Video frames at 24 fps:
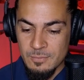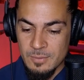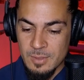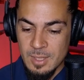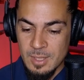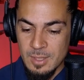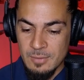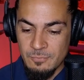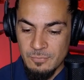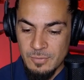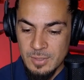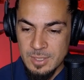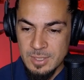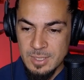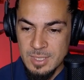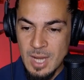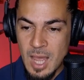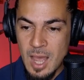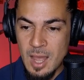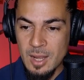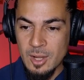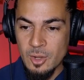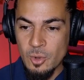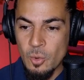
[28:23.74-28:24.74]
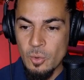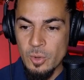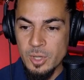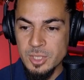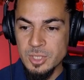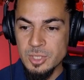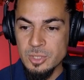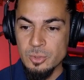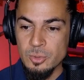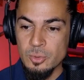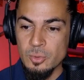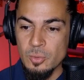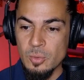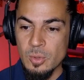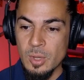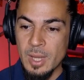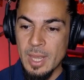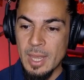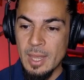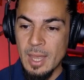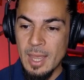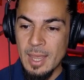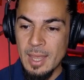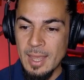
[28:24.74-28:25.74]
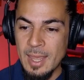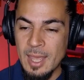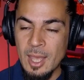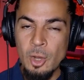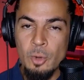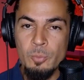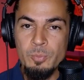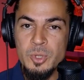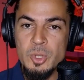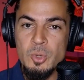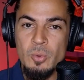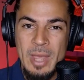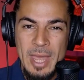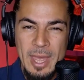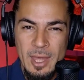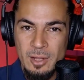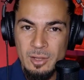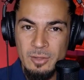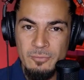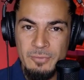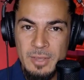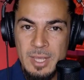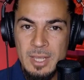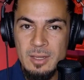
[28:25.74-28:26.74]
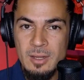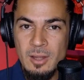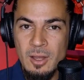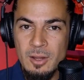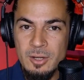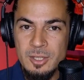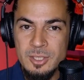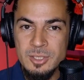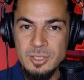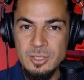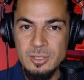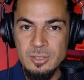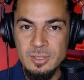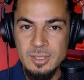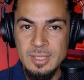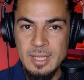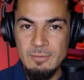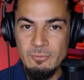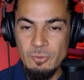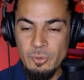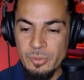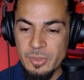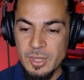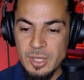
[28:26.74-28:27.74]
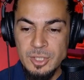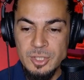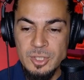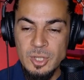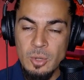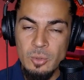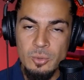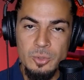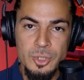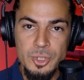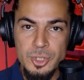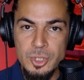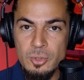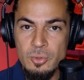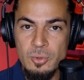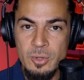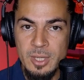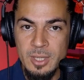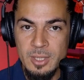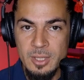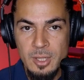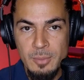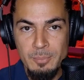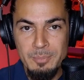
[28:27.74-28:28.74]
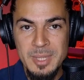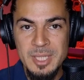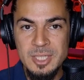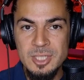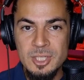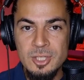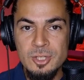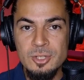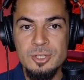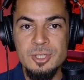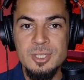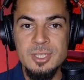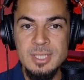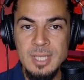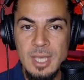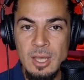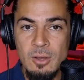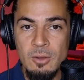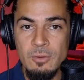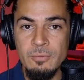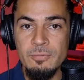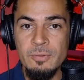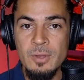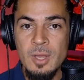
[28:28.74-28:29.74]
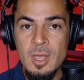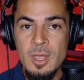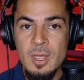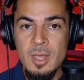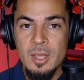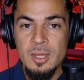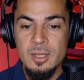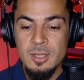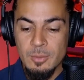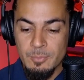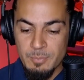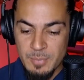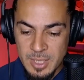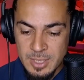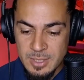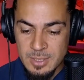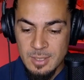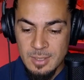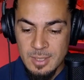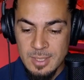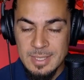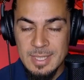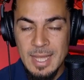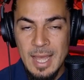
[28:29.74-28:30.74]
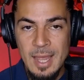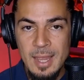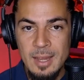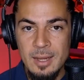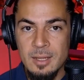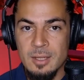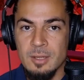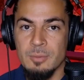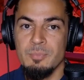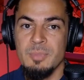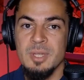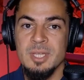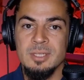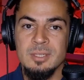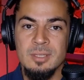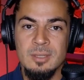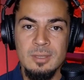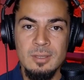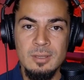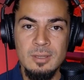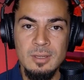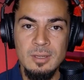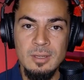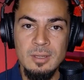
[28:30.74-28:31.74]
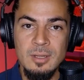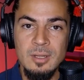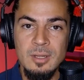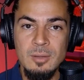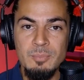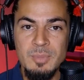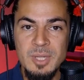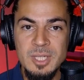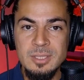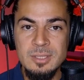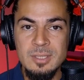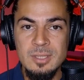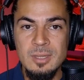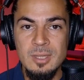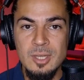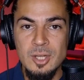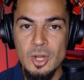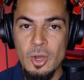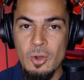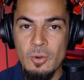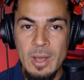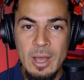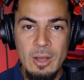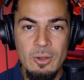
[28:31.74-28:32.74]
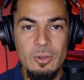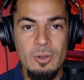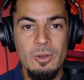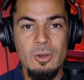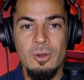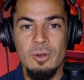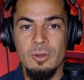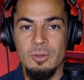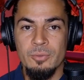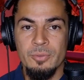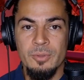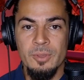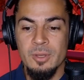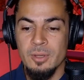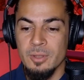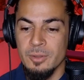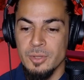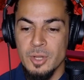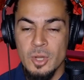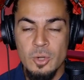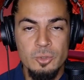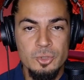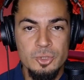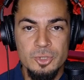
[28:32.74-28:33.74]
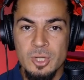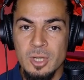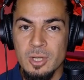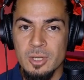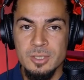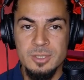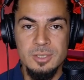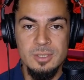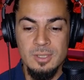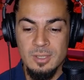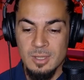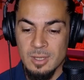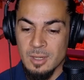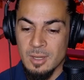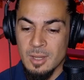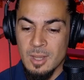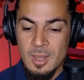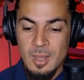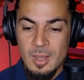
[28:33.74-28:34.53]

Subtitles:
it's not going to help you elevate on a certain level, then don't do it. Commit to yourself. Commit to the diet. Commit to the no alcohol, the no drugs, the